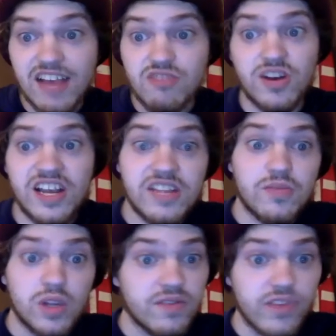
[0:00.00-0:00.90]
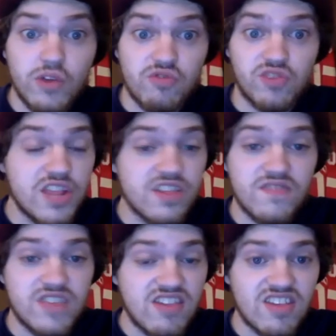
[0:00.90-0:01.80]
were on one of those runs
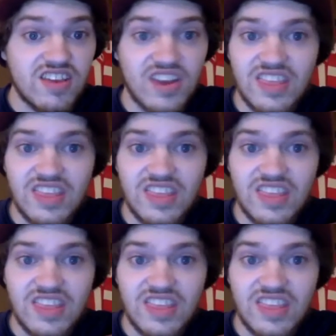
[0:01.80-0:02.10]
of destiny